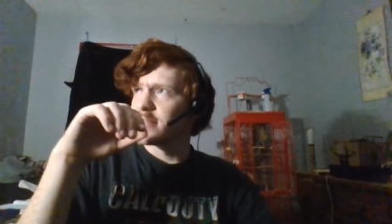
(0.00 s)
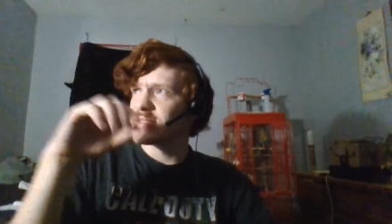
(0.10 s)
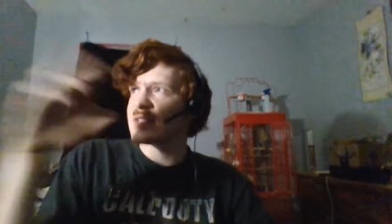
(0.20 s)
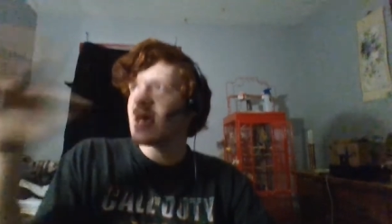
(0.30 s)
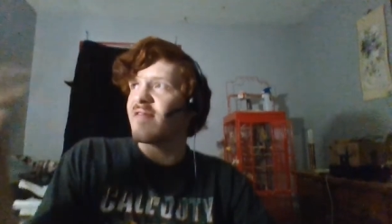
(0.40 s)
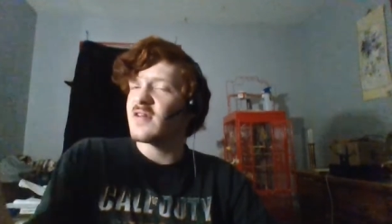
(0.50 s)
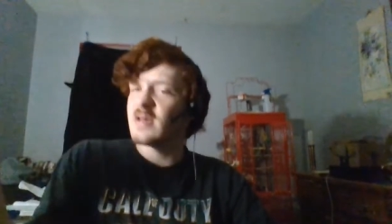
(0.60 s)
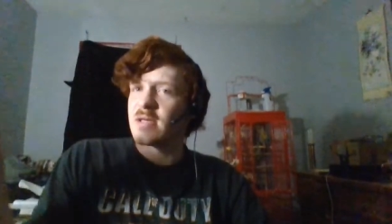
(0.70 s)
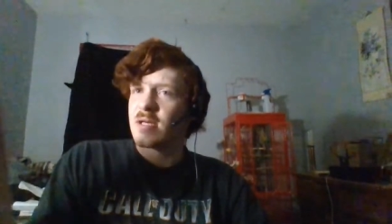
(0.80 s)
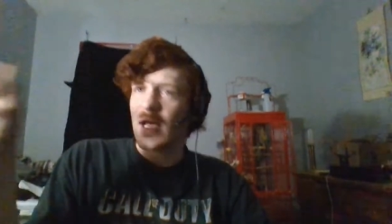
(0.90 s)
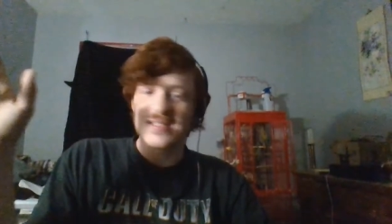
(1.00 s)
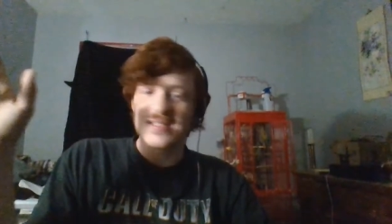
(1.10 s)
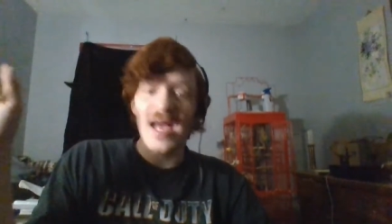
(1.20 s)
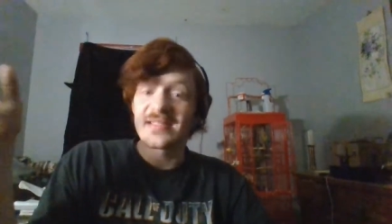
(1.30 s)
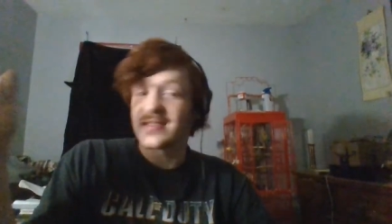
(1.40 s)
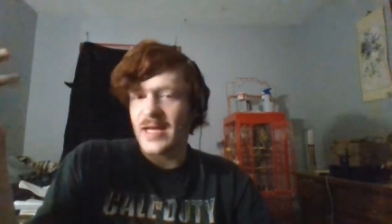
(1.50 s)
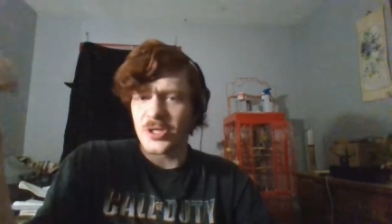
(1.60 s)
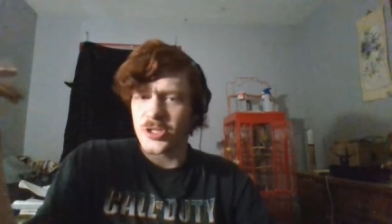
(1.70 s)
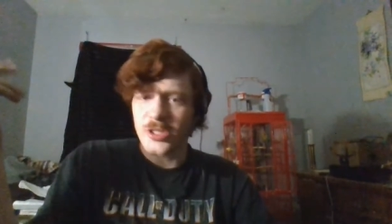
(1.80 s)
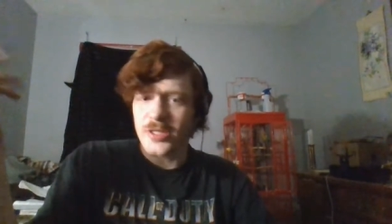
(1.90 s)
seven
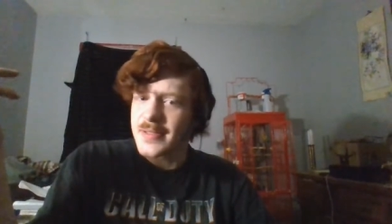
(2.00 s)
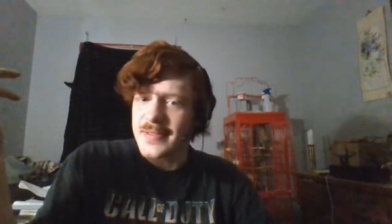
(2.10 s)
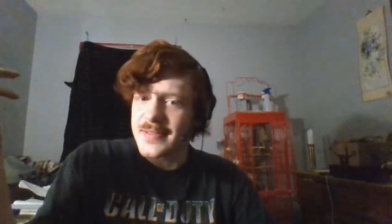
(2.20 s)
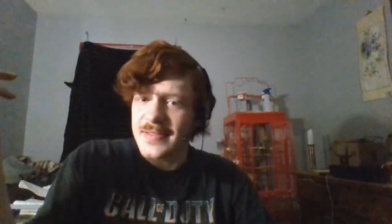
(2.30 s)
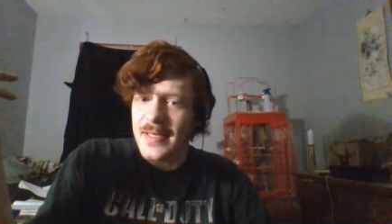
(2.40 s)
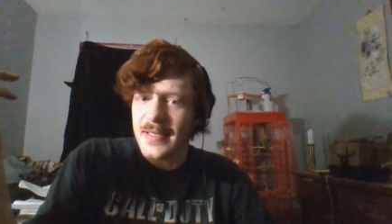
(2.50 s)
assassinations